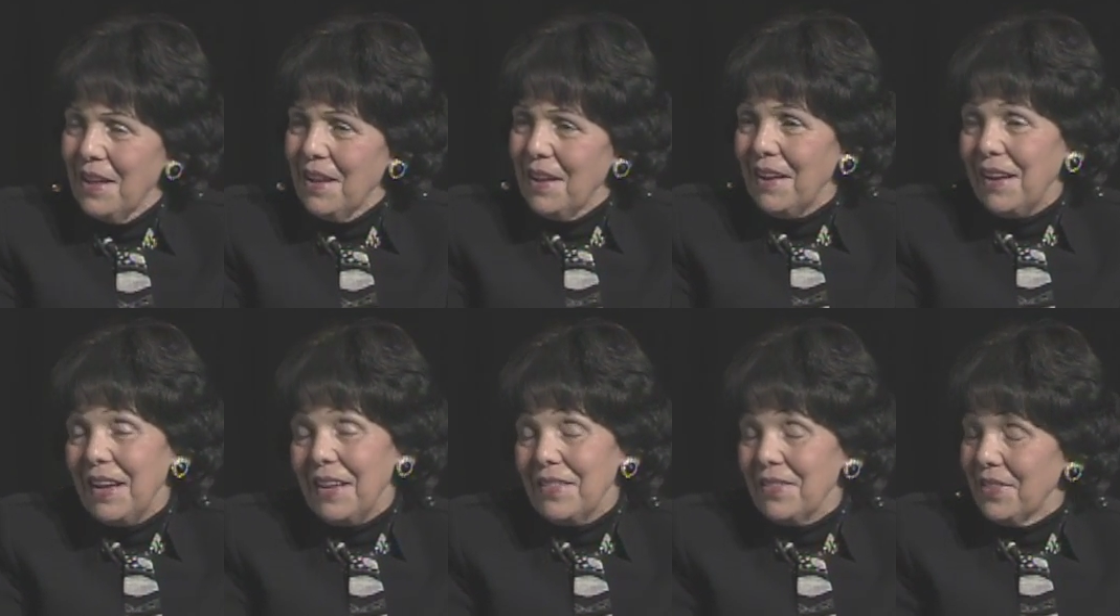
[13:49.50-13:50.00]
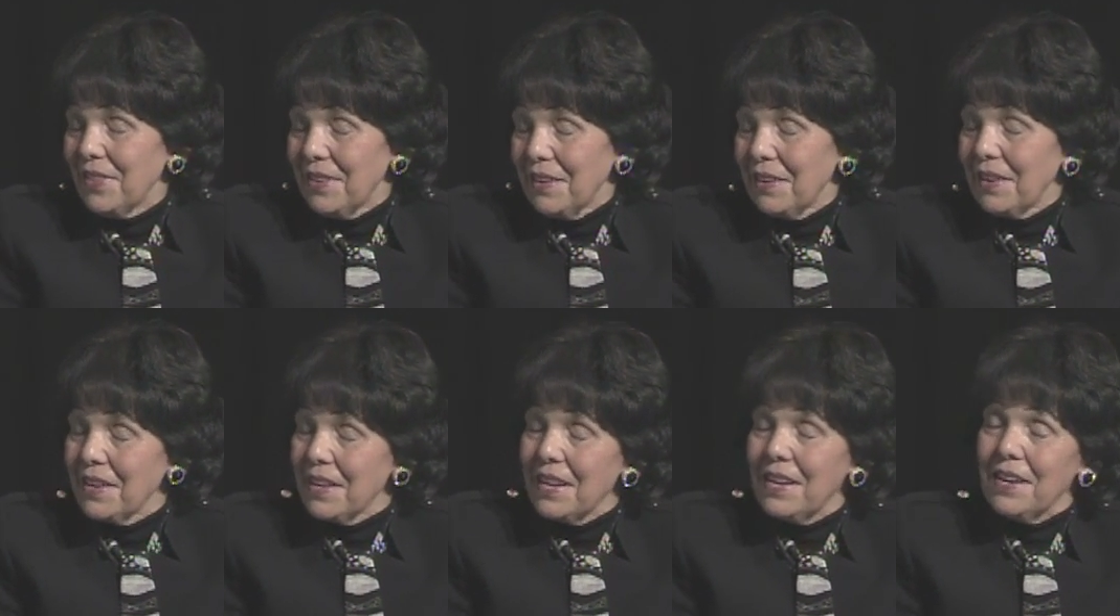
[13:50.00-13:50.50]
And
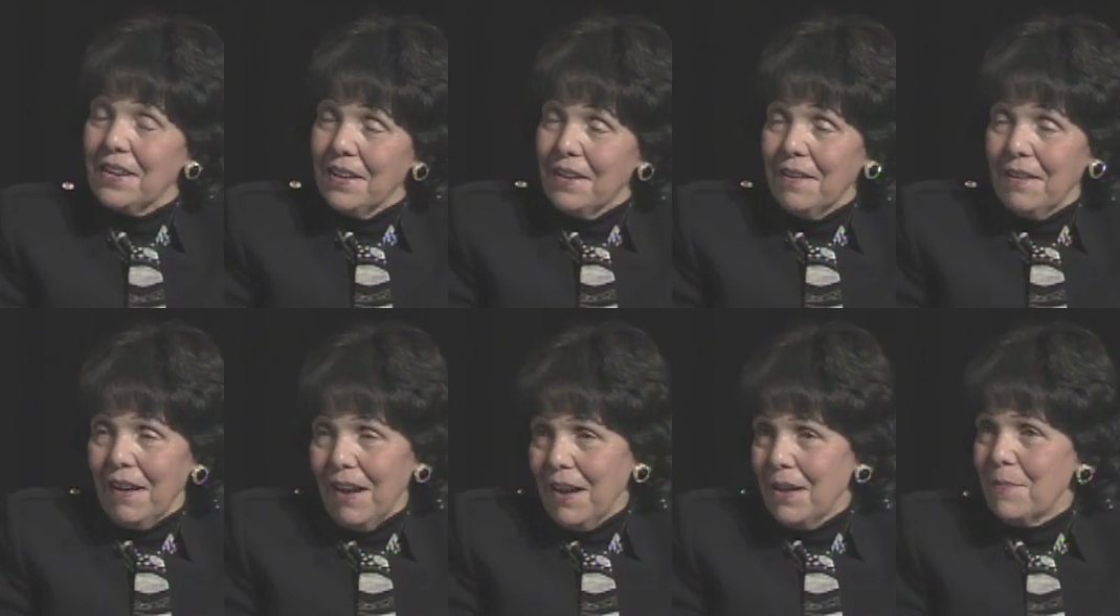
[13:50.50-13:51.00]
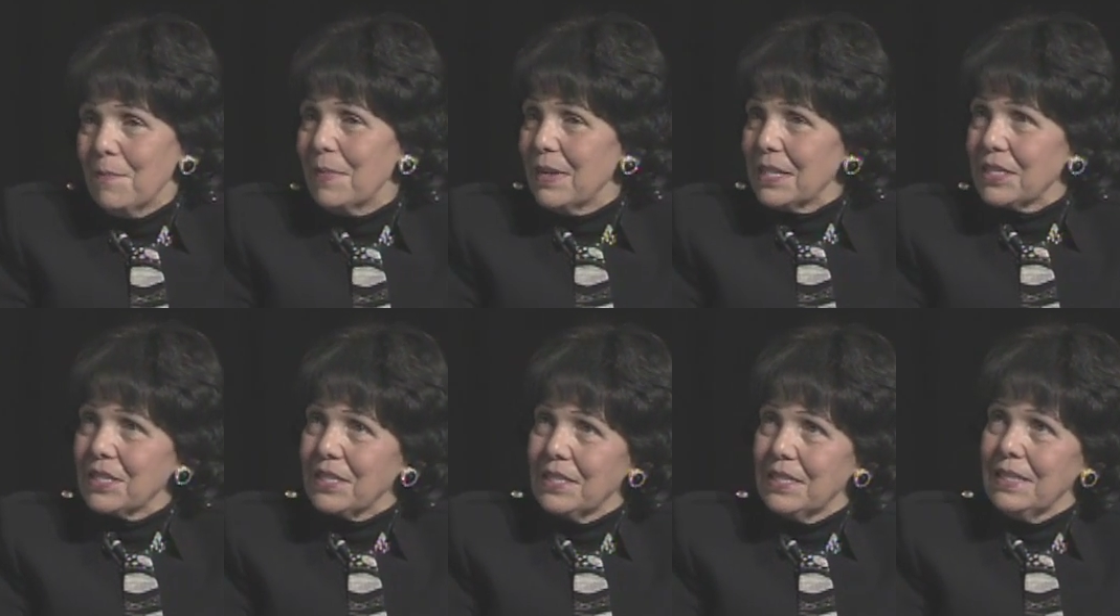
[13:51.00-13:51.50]
really, I
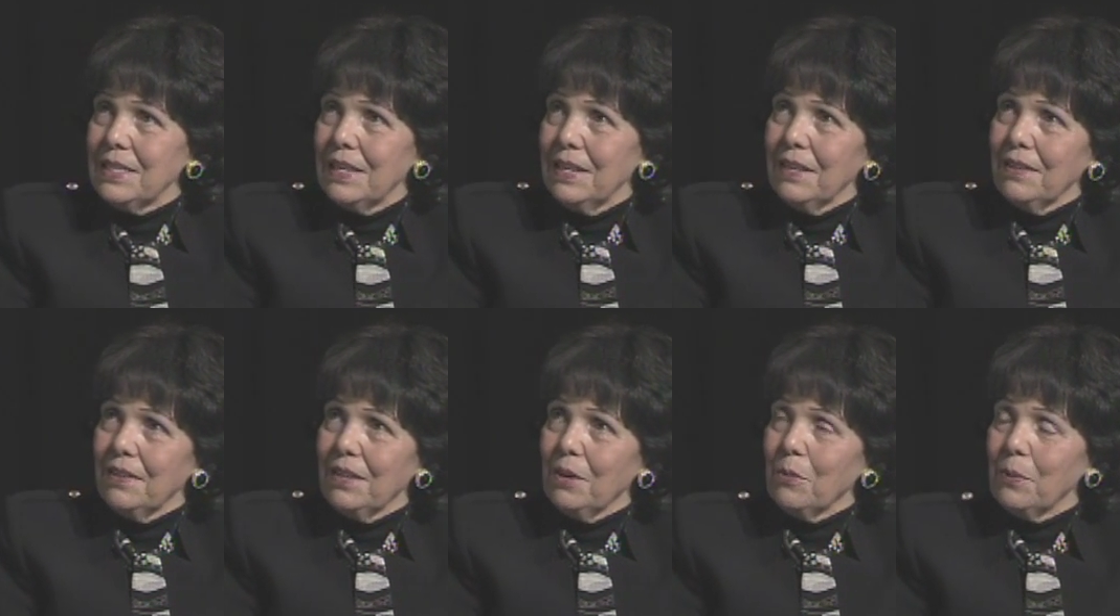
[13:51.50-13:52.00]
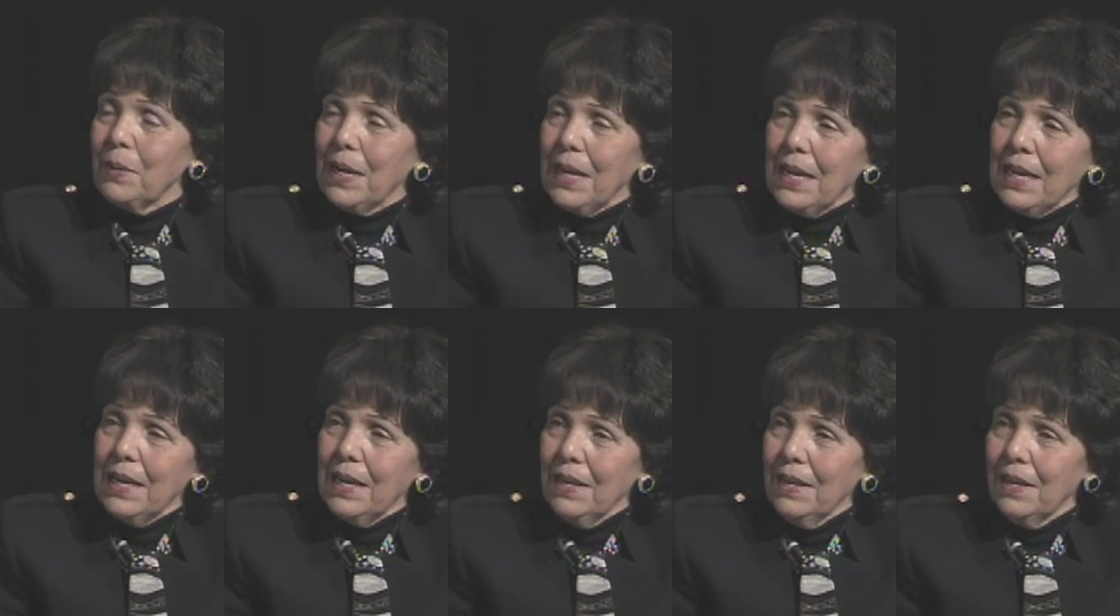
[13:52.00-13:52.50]
missed the
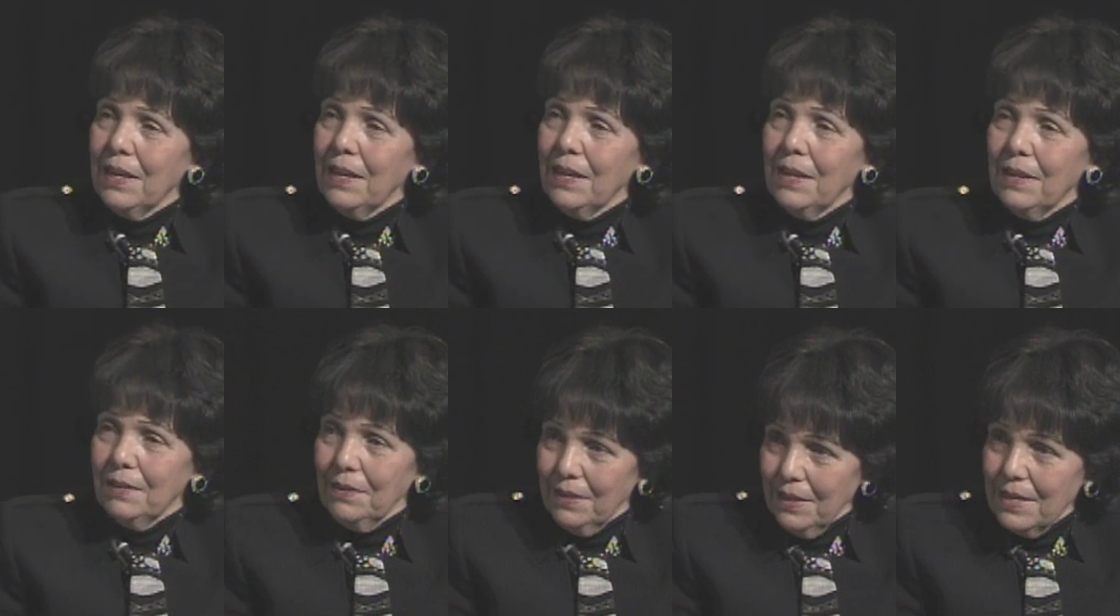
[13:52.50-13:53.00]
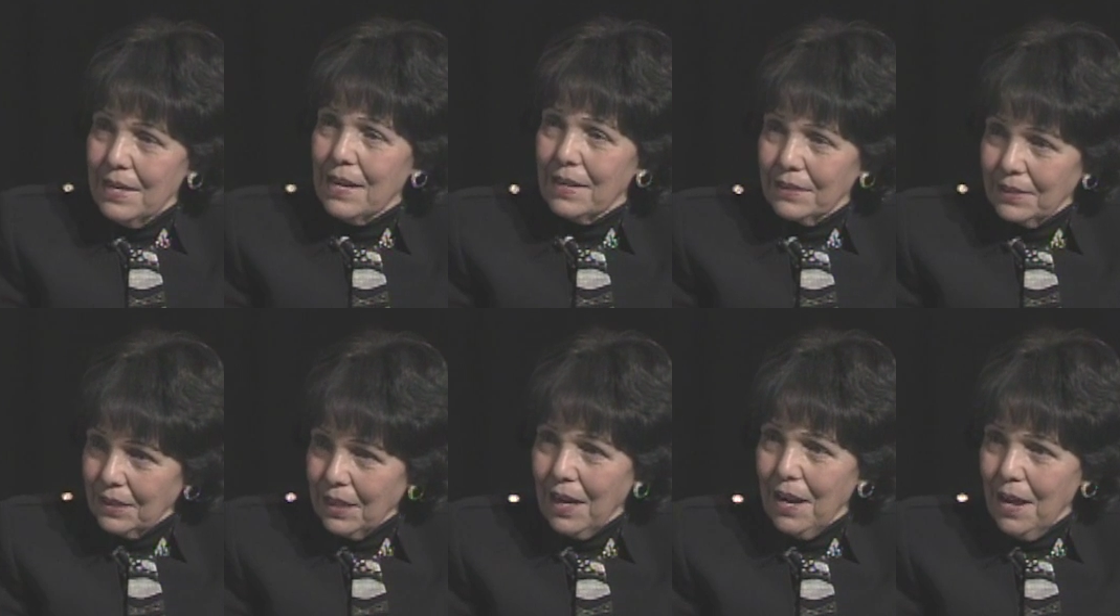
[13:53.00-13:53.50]
way dinner
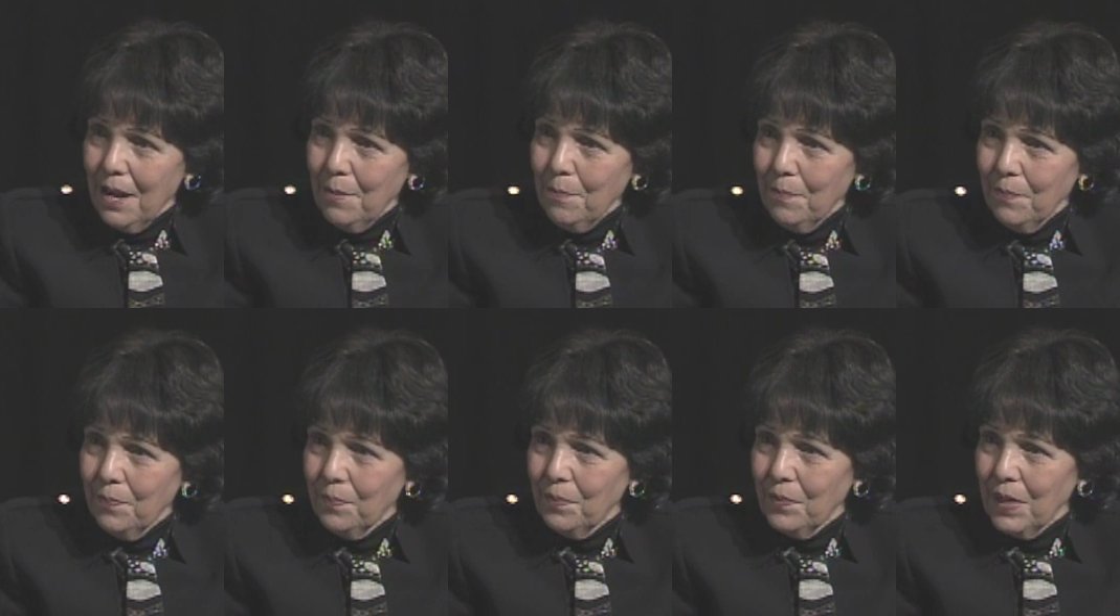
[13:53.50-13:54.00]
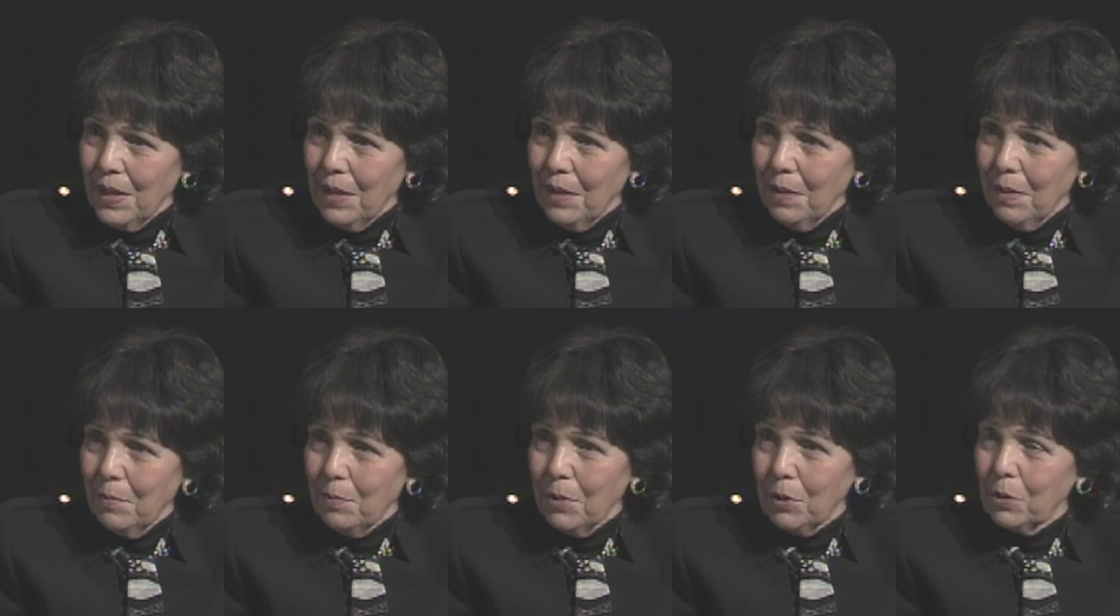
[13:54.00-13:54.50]
time
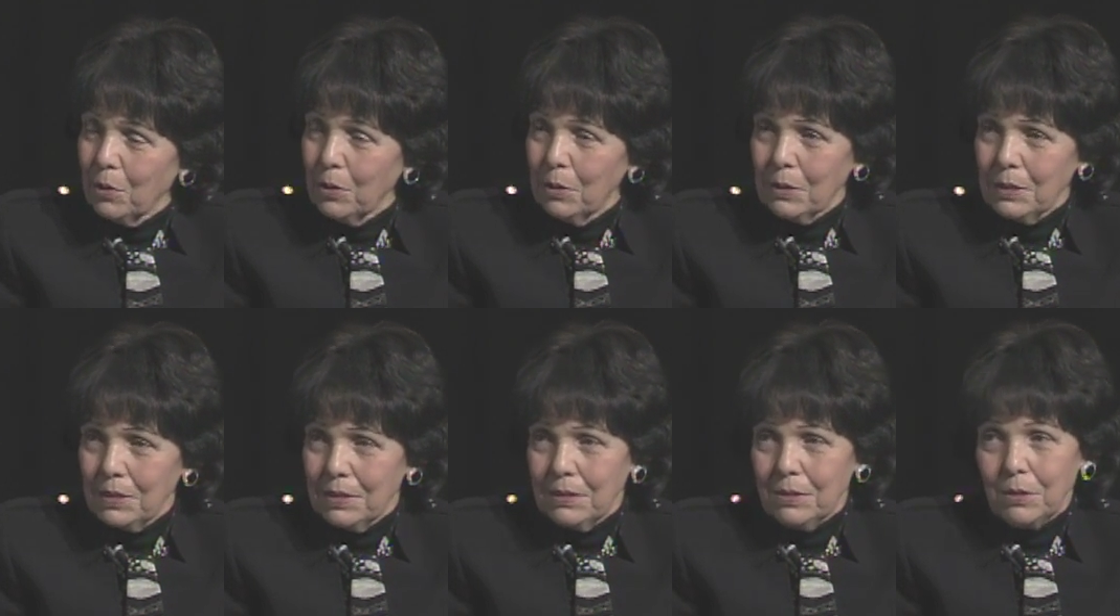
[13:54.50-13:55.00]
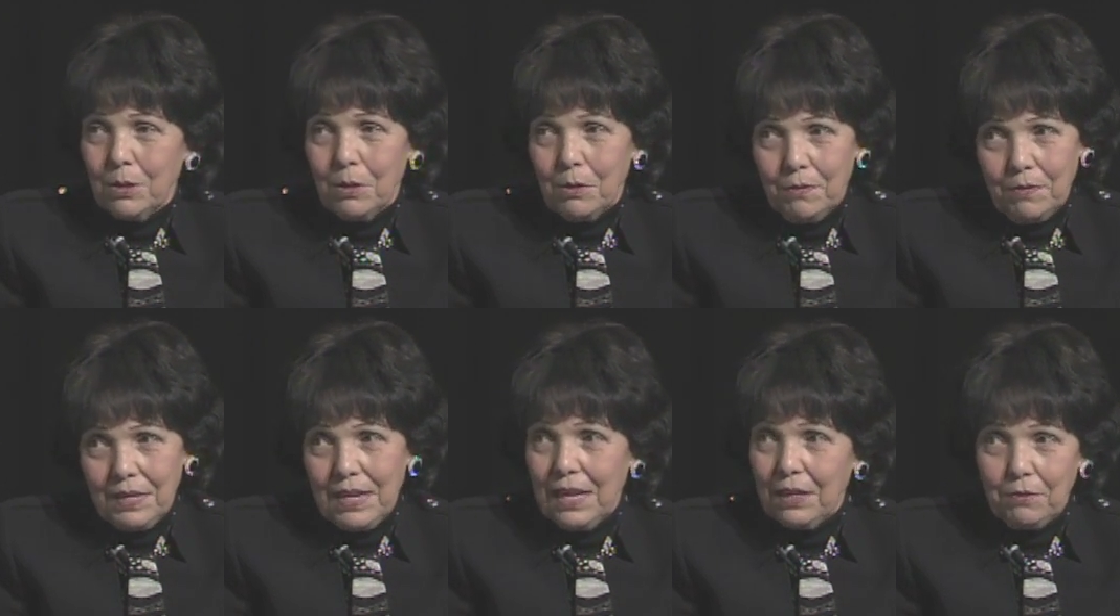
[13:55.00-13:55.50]
because
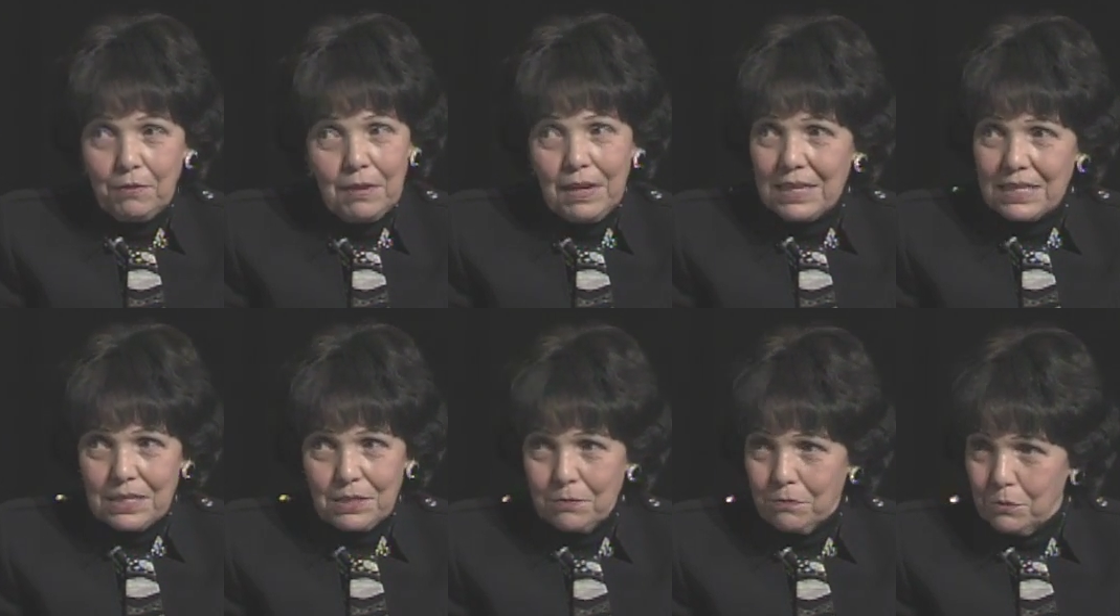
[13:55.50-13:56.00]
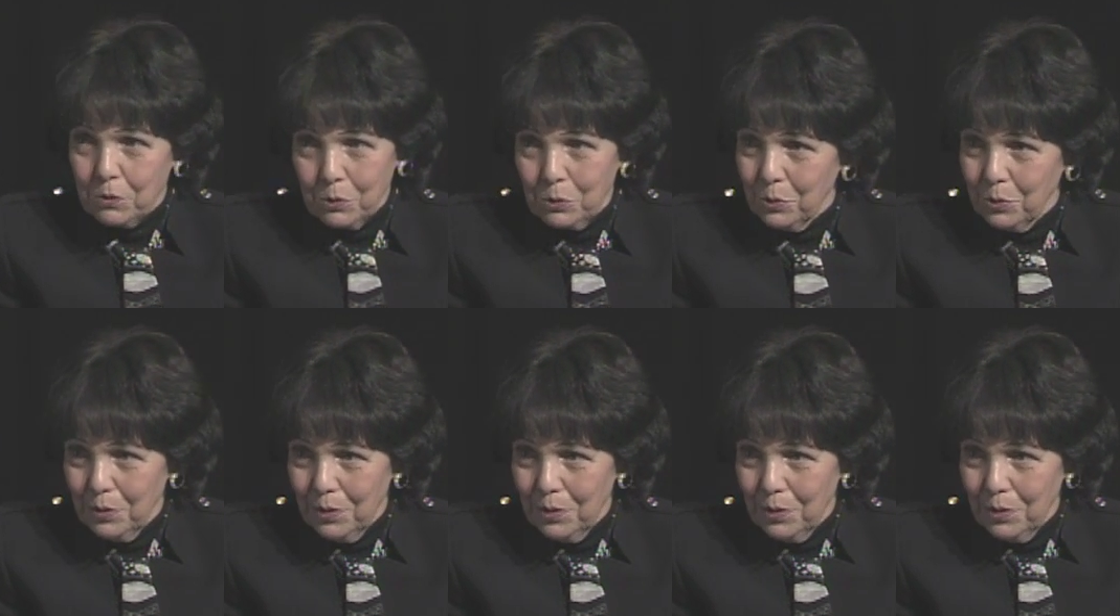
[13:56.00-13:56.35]
of that fast food.